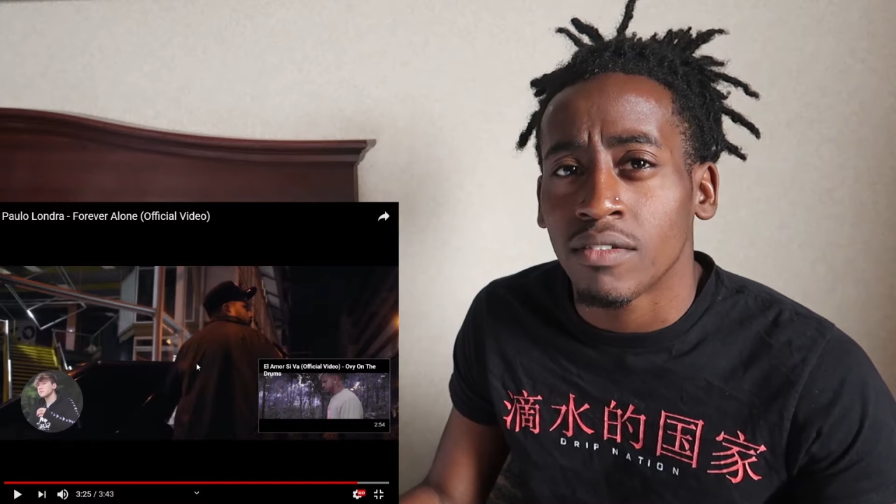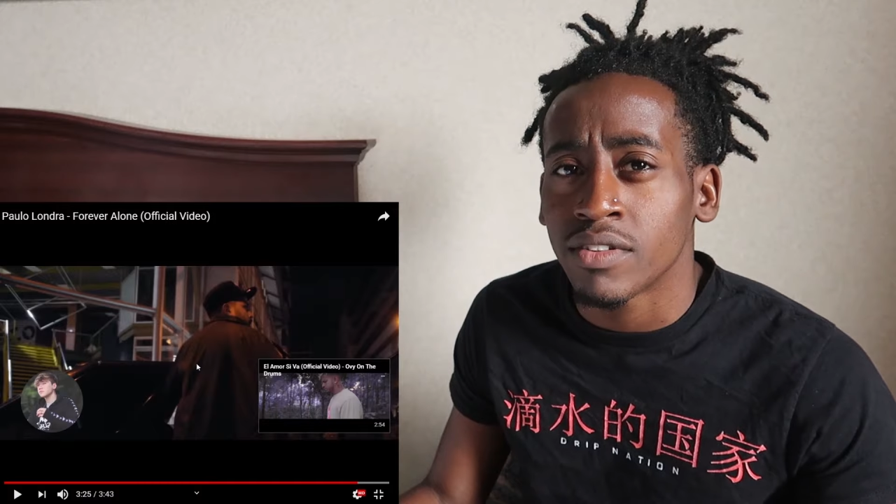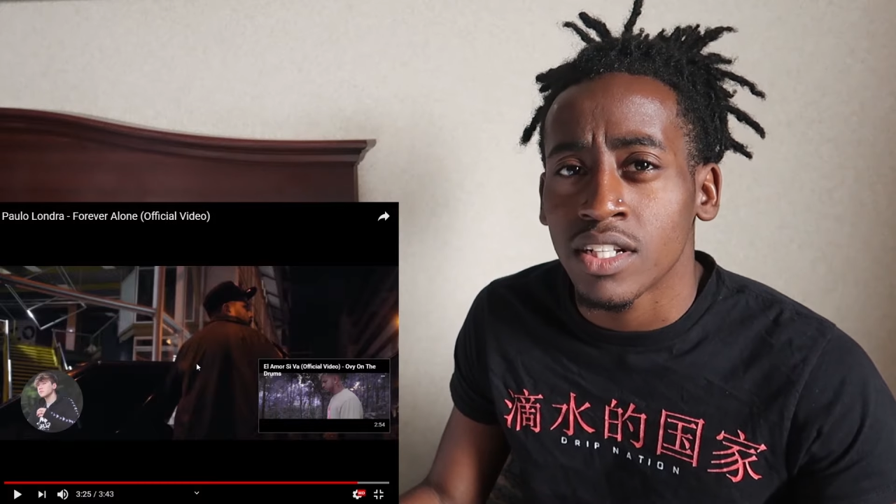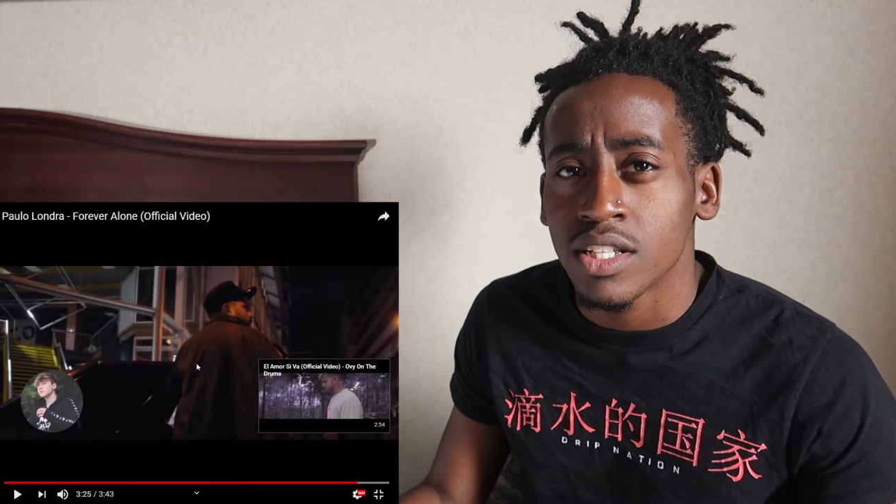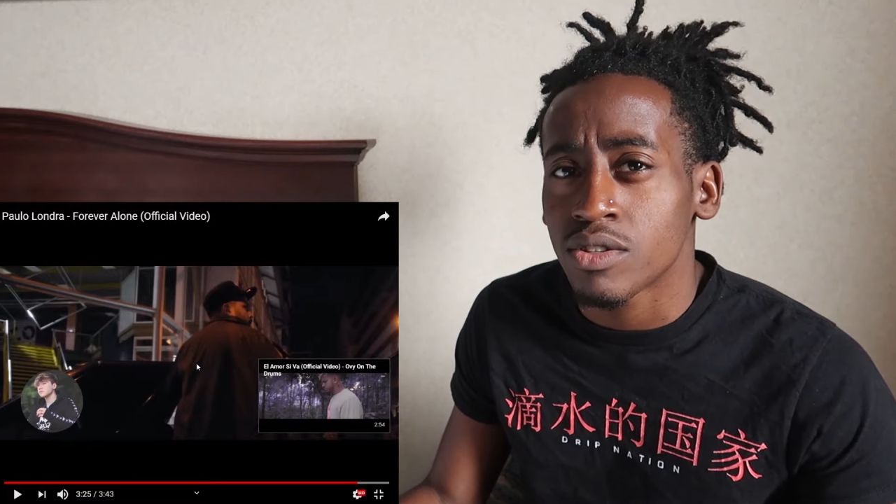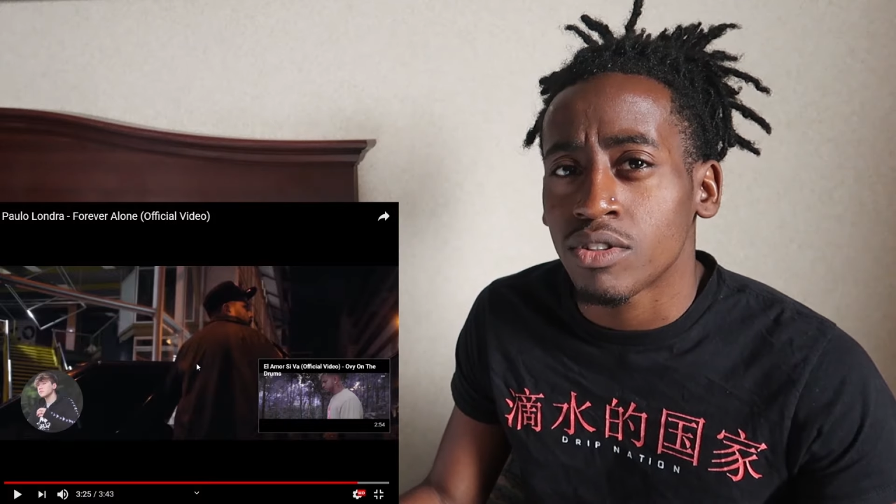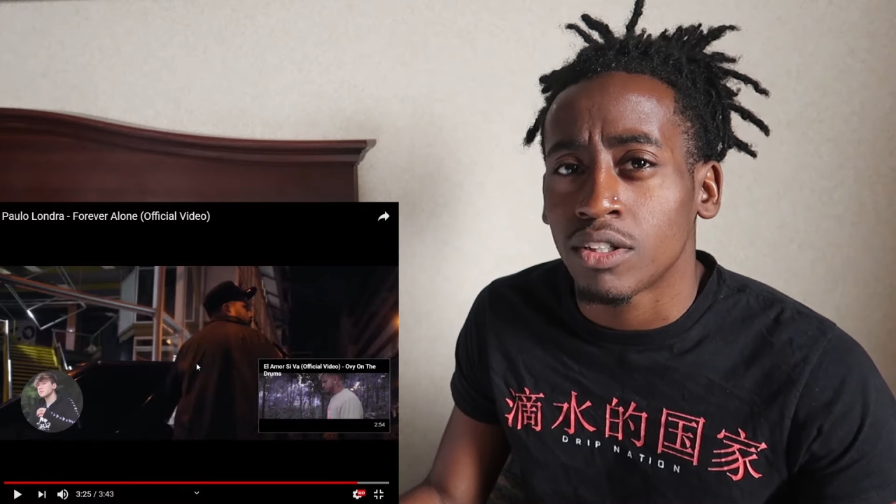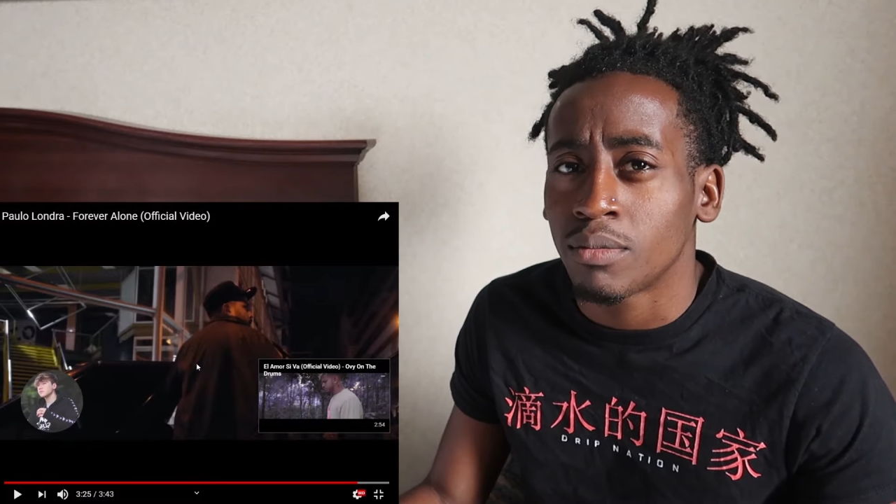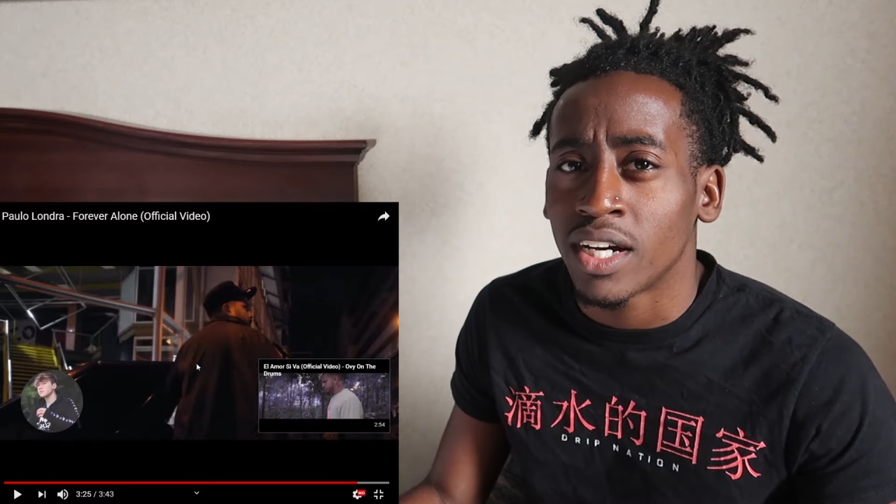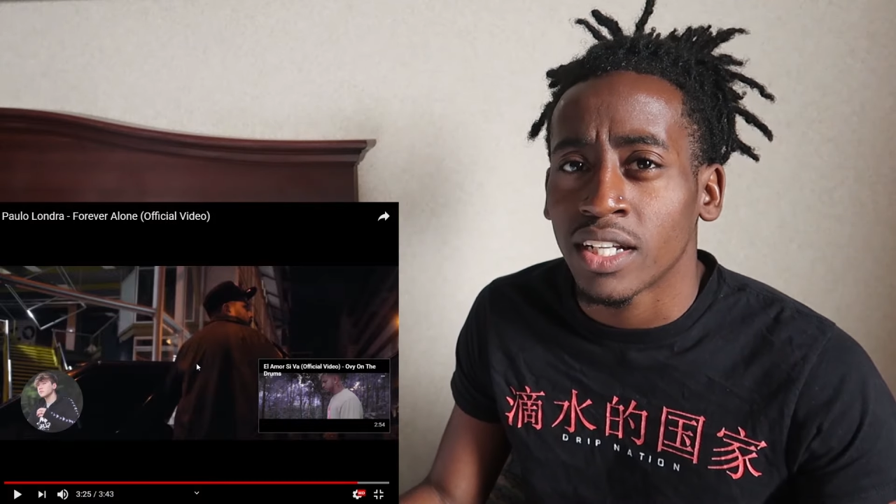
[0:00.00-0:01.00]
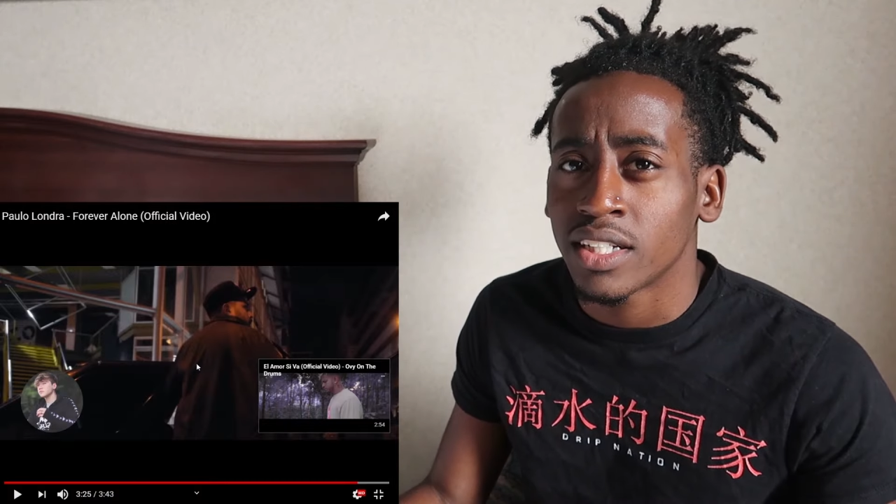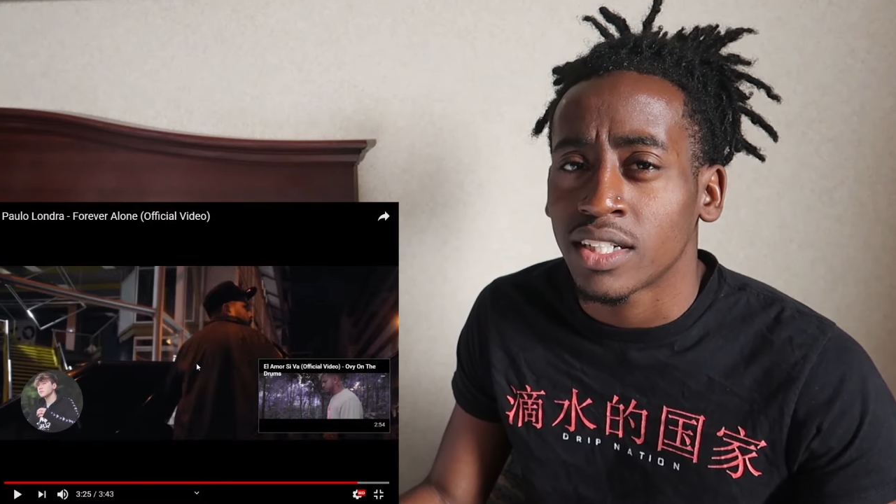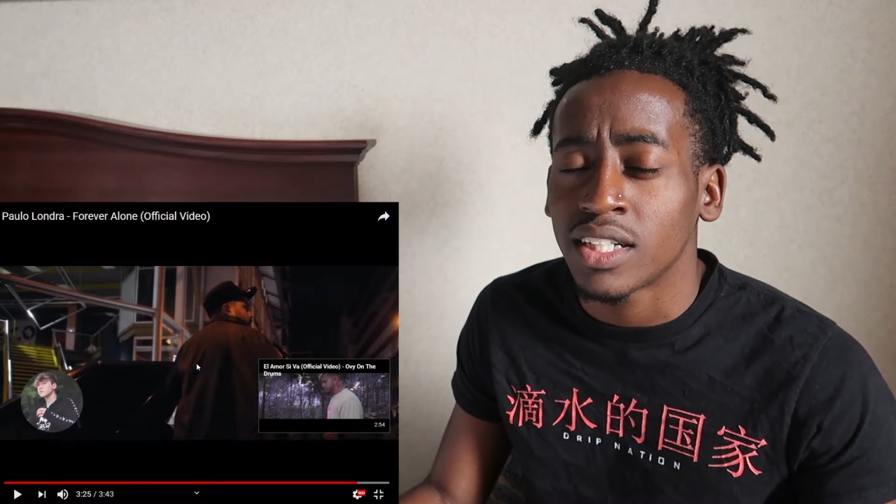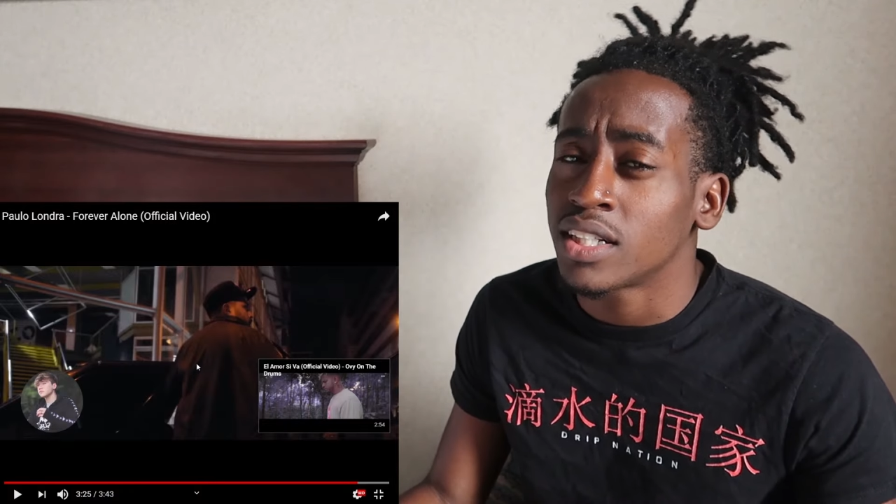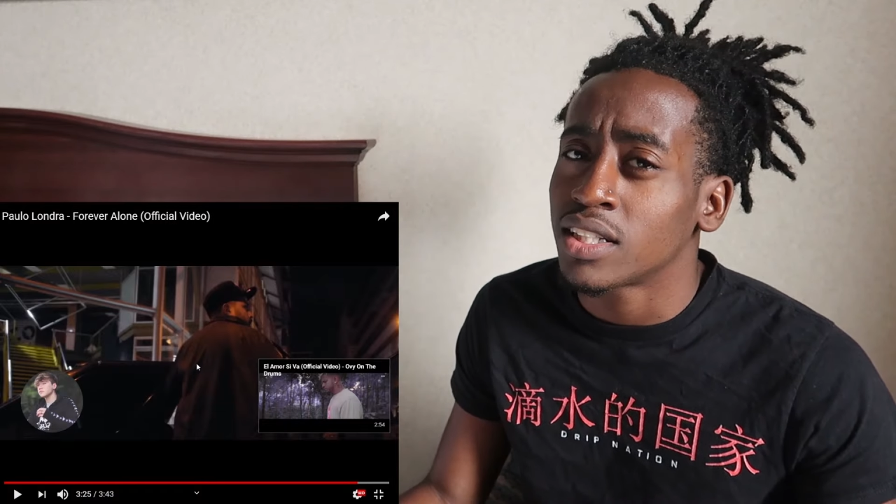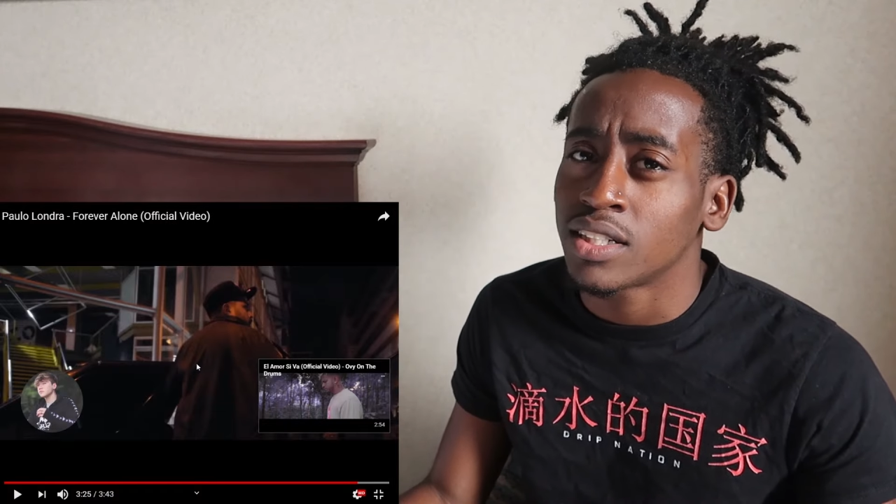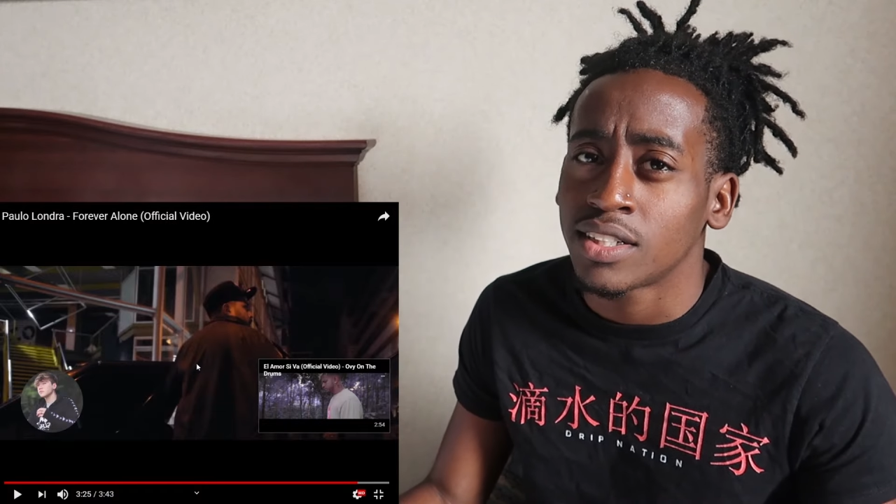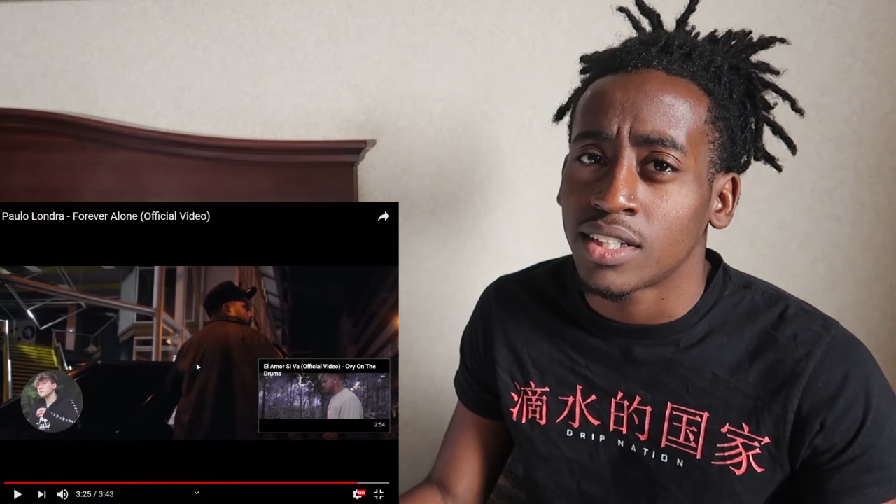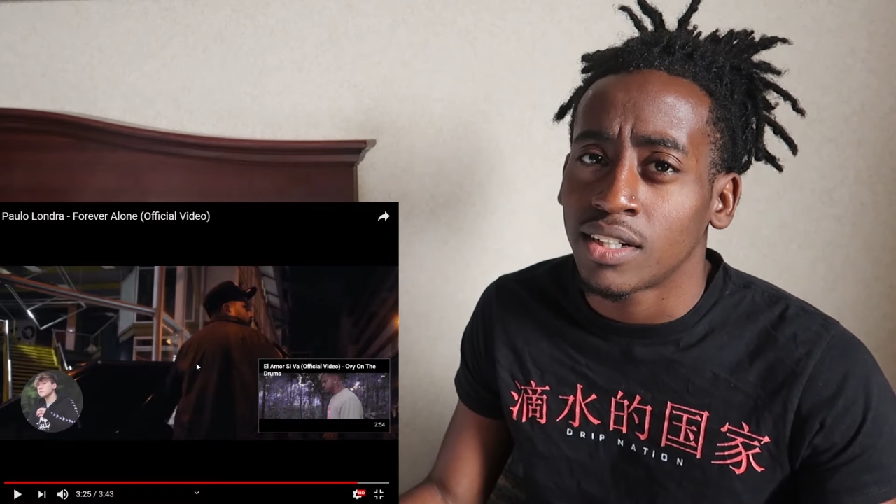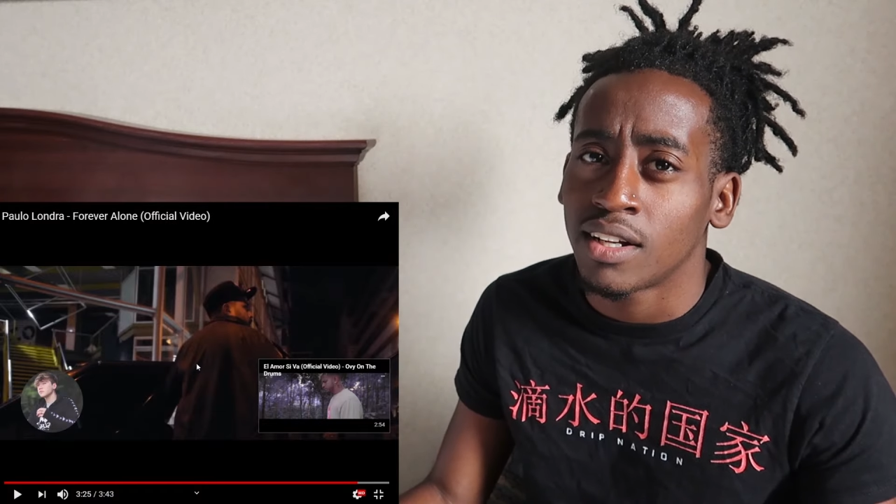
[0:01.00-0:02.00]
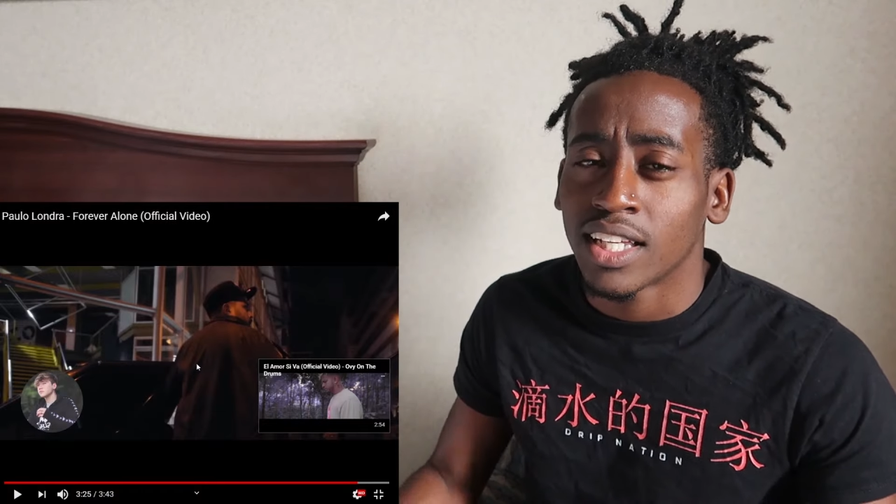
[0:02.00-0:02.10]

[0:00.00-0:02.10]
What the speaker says: my feelings to nobody or nothing, you know?